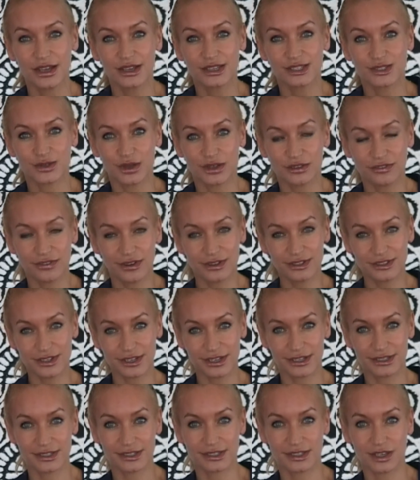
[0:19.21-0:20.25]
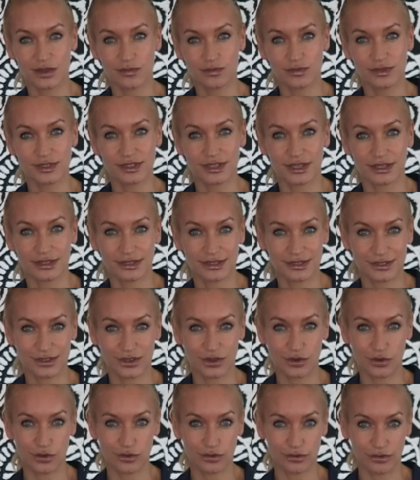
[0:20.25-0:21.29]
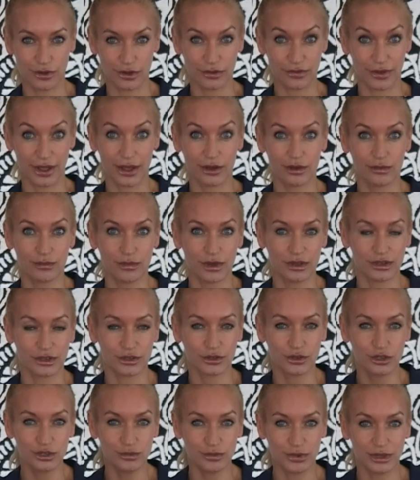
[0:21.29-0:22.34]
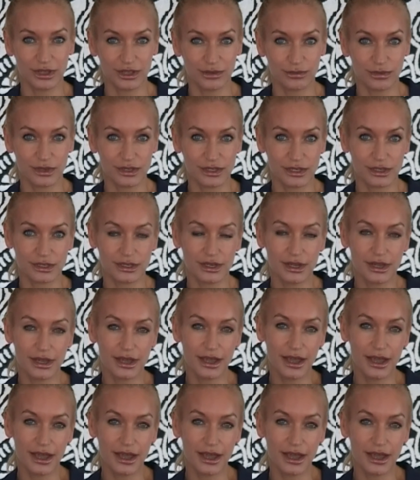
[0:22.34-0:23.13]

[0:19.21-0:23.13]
so I felt I had some sense of, of how murder could be committed.